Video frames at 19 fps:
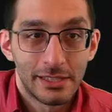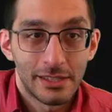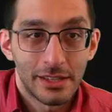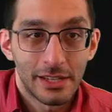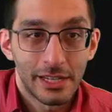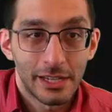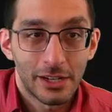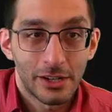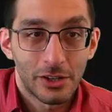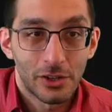
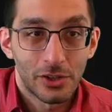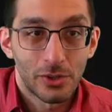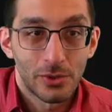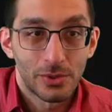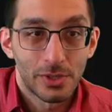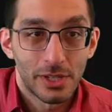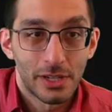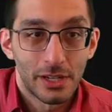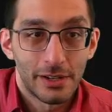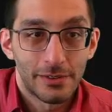like close
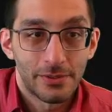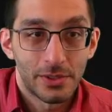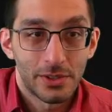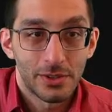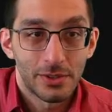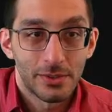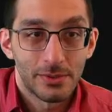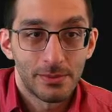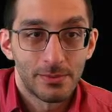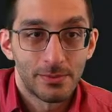enough
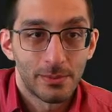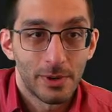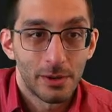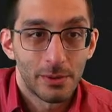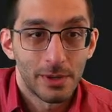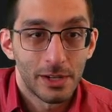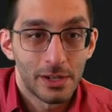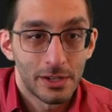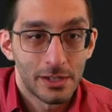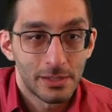to where we
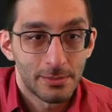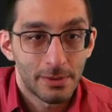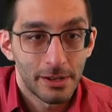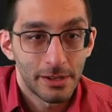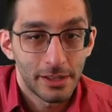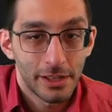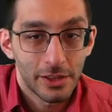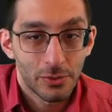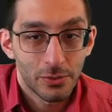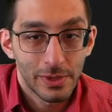are. It's probably
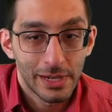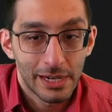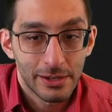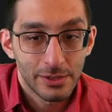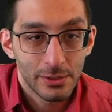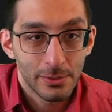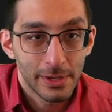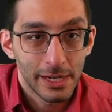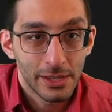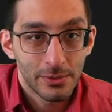like 3 hours
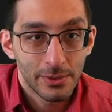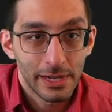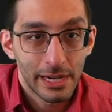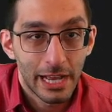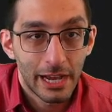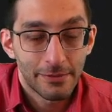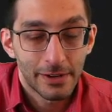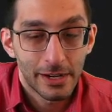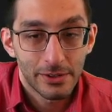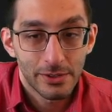away,
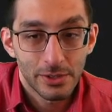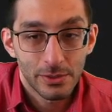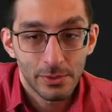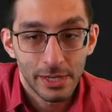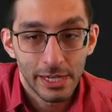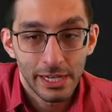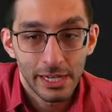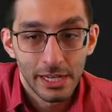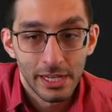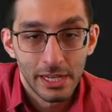3.5 hours
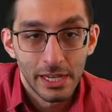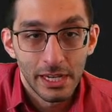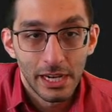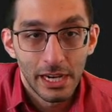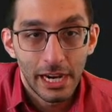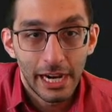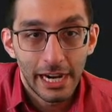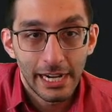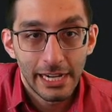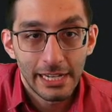away.
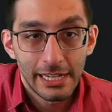And it